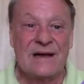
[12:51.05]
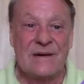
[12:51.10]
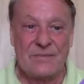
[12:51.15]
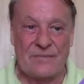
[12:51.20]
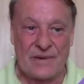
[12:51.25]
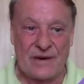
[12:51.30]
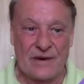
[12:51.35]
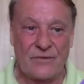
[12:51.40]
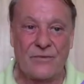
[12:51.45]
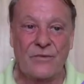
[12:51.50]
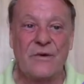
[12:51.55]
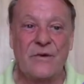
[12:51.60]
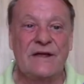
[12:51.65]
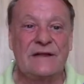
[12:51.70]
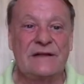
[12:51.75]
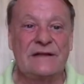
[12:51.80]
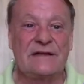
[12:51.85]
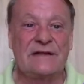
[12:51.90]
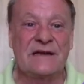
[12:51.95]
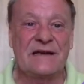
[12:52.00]
but
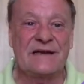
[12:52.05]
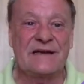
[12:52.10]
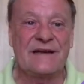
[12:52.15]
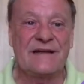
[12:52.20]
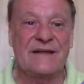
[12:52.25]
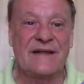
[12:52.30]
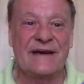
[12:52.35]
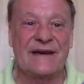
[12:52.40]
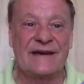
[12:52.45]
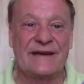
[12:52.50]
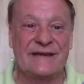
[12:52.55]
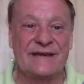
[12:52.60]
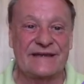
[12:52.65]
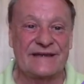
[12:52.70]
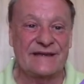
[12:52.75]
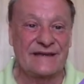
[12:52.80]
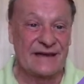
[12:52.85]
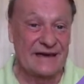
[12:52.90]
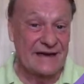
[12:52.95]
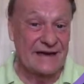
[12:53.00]
we'll take that.